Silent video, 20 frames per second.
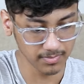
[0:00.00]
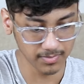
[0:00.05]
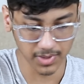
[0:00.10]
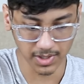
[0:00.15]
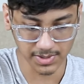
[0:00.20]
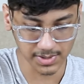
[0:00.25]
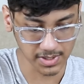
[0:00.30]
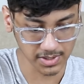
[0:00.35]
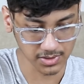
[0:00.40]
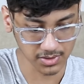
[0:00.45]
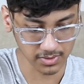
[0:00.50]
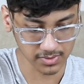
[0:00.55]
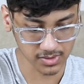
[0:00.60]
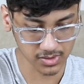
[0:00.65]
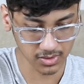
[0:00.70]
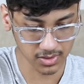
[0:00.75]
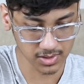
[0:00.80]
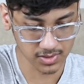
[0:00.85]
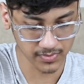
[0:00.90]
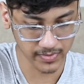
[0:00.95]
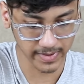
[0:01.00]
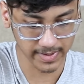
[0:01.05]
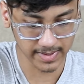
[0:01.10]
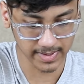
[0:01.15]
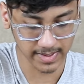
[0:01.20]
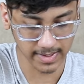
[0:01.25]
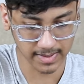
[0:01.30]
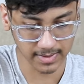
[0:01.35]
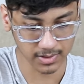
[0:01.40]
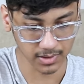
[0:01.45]
princess of swords
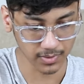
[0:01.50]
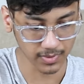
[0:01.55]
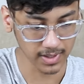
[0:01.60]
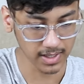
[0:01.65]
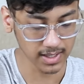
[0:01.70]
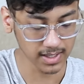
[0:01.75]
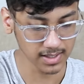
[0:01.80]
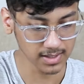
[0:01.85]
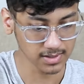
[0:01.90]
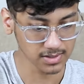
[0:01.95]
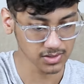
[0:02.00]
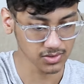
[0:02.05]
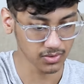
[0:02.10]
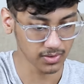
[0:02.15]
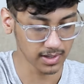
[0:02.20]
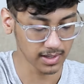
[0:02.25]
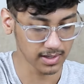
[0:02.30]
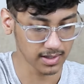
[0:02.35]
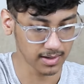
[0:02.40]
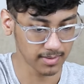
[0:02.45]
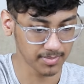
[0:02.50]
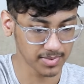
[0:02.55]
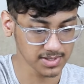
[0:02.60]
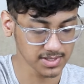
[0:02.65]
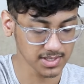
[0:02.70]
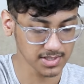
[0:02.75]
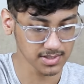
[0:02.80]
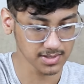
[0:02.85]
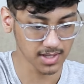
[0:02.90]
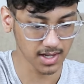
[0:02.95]
victory and cruelty so it
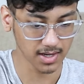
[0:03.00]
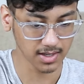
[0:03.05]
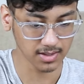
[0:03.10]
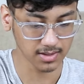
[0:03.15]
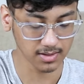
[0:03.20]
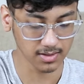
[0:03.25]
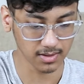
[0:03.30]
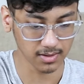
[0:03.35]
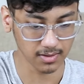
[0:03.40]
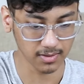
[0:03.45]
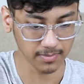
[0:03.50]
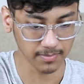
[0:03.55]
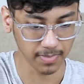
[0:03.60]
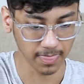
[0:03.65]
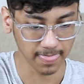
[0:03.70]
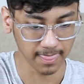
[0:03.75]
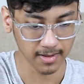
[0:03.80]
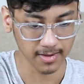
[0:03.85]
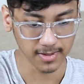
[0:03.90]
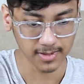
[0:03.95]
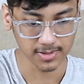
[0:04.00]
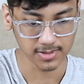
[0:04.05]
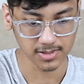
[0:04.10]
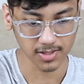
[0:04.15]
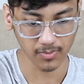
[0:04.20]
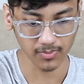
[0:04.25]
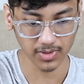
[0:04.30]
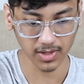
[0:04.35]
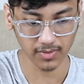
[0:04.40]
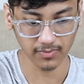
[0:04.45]
represents that uh,
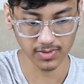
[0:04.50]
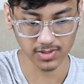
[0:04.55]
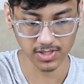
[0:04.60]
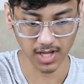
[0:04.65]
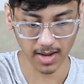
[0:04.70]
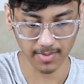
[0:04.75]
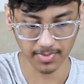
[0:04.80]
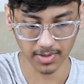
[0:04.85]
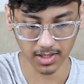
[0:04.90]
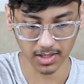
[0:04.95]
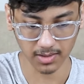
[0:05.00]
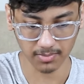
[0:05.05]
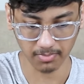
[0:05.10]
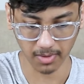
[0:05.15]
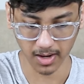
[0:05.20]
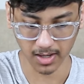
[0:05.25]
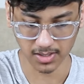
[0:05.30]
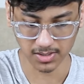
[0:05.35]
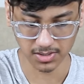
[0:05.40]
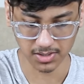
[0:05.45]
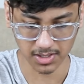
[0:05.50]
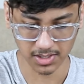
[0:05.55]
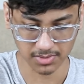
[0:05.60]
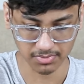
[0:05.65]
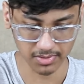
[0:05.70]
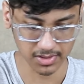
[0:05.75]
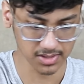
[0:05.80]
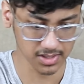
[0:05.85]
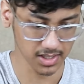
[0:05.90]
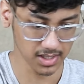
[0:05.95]
something which happened in the past
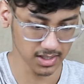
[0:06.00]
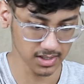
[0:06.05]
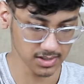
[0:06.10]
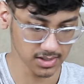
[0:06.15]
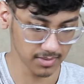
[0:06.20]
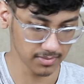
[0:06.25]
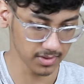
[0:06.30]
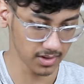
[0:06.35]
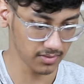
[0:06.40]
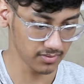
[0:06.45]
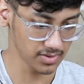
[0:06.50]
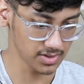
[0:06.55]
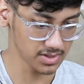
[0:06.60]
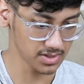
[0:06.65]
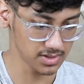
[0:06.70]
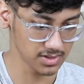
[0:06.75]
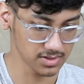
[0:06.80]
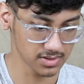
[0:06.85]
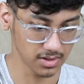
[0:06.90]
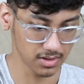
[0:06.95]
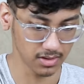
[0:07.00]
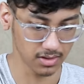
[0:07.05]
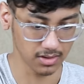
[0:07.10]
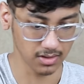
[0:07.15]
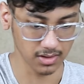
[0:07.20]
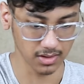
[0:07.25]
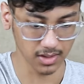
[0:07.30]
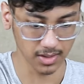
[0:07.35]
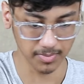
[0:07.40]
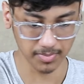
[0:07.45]
especially something which is
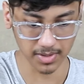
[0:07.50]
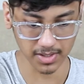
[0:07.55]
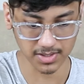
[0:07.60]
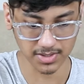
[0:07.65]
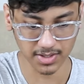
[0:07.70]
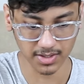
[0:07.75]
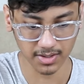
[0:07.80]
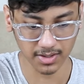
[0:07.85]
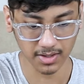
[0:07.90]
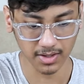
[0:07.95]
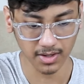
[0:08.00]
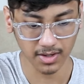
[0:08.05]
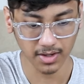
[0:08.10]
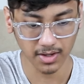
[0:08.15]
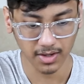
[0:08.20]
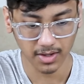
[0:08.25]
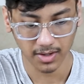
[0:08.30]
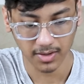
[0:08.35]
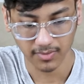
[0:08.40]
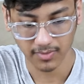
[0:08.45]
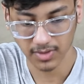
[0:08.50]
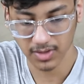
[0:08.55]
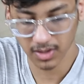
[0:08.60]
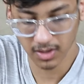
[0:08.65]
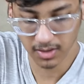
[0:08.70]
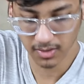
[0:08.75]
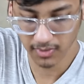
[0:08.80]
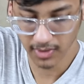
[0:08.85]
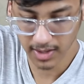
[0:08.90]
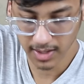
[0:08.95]
uh, depressing with the
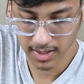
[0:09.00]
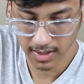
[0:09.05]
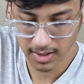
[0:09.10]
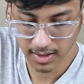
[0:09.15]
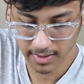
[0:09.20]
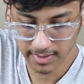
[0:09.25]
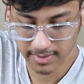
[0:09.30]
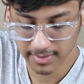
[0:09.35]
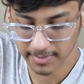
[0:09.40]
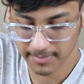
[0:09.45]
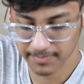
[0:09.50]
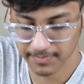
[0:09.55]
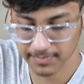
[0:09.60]
cruelty card